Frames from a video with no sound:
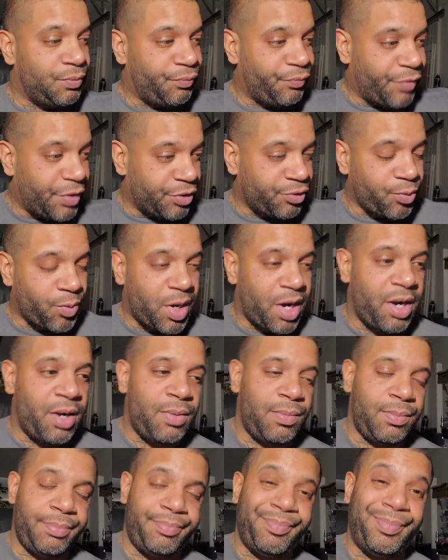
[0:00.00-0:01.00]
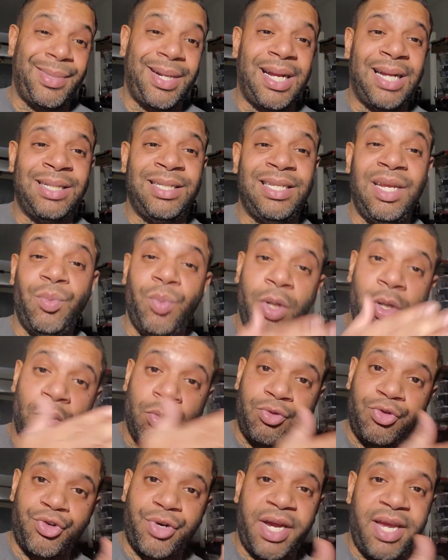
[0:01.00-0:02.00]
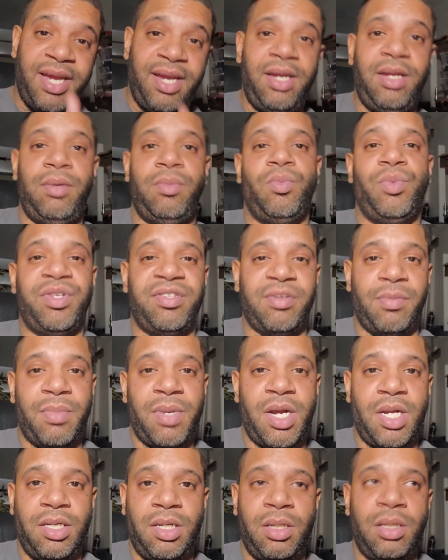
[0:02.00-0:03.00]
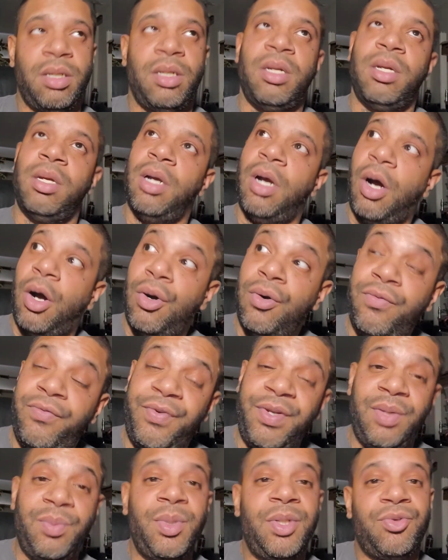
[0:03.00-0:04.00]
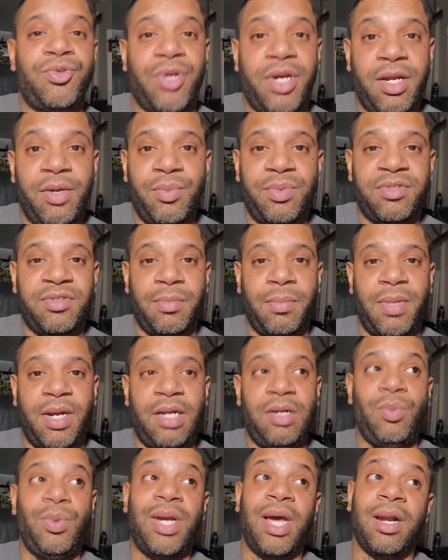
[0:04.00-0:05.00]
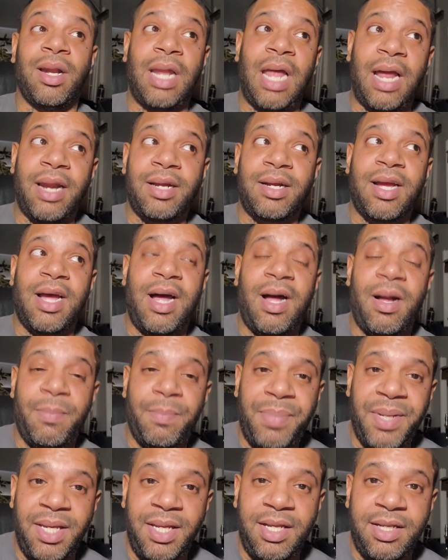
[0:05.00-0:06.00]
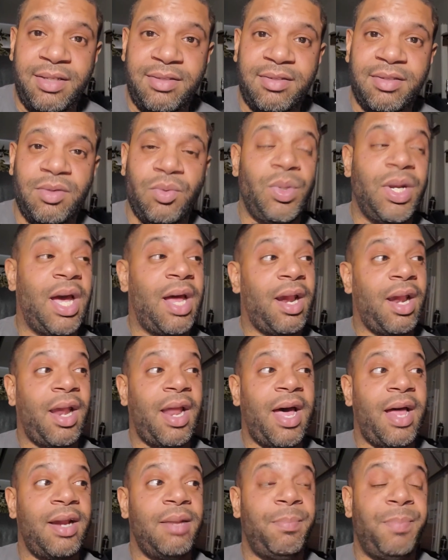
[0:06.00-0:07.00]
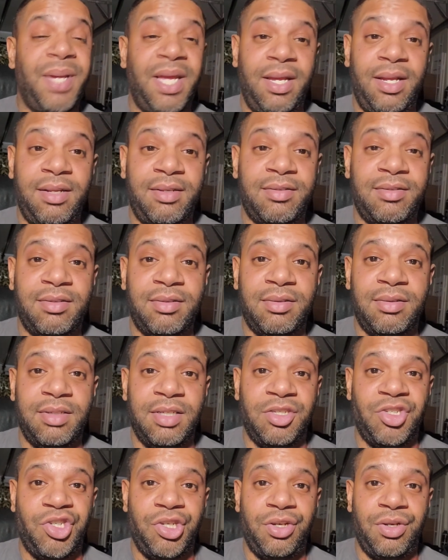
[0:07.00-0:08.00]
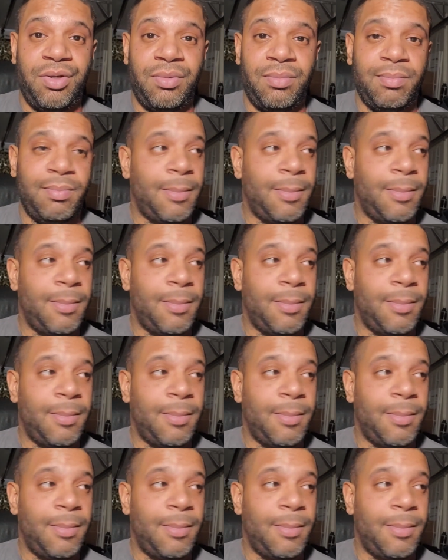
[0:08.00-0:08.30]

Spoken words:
First round. I think we're going to trade with somebody. Hopefully we trade with somebody. We got a lot of comp picks. We got a lot of picks this year.